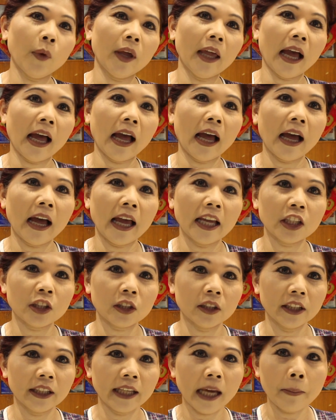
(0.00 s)
We are
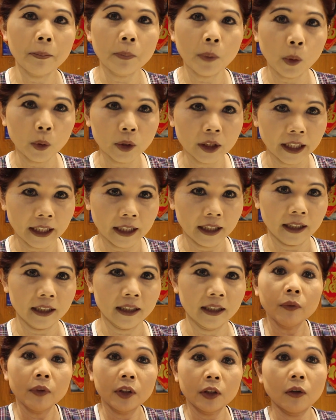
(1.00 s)
actually Cambodia.
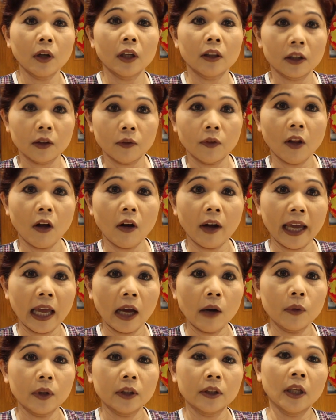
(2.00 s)
We do a lot of long
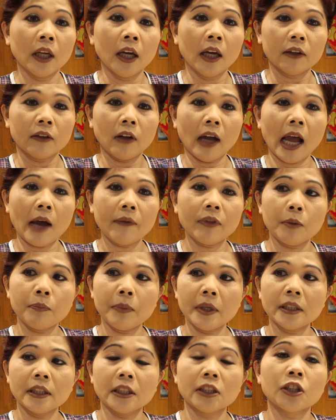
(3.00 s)
hours to have the
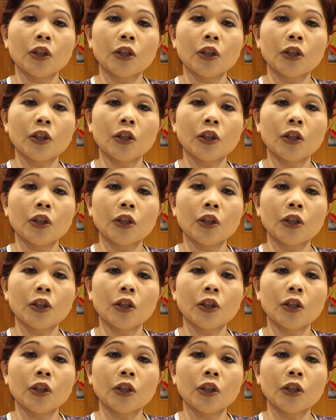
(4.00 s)
business